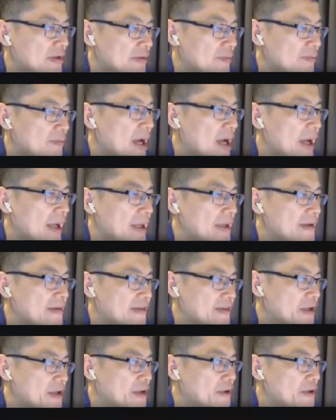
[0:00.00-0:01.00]
buying the
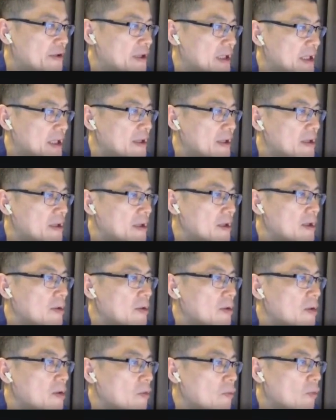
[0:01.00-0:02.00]
security,
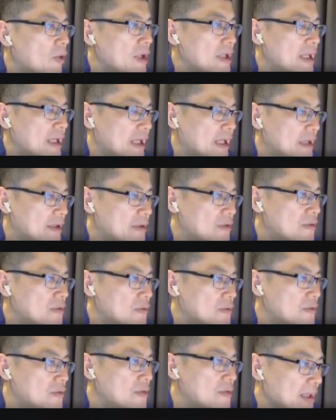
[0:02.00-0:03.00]
what they can
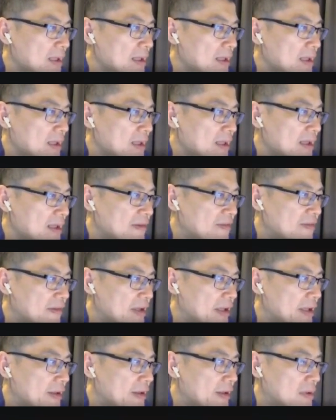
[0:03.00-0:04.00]
do is
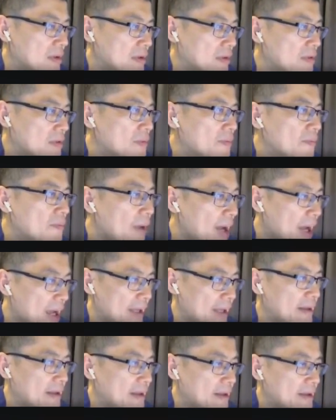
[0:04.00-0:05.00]
they could
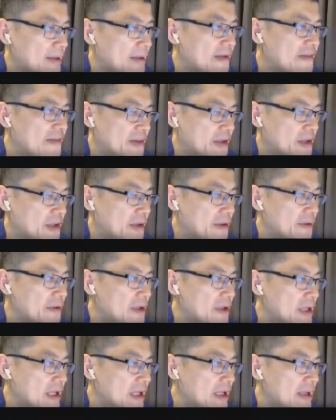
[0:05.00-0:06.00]
buy the
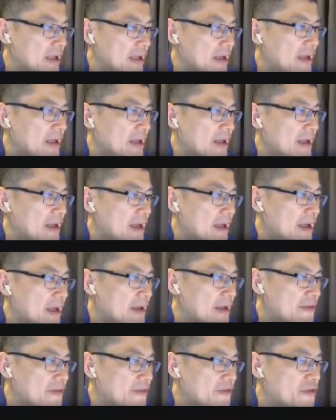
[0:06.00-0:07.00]
security
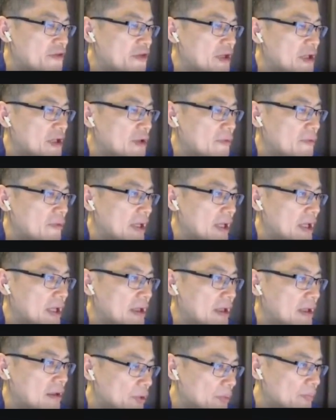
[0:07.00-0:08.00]
and straight
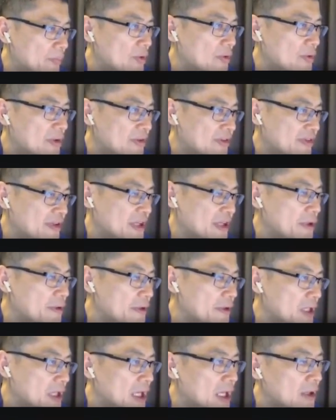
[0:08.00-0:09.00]
away repo the
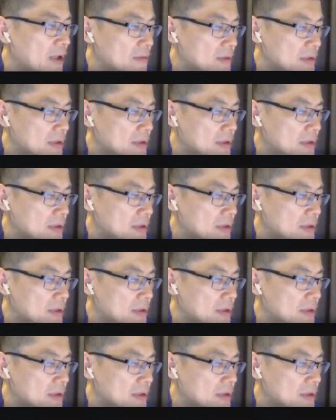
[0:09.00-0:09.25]
security out.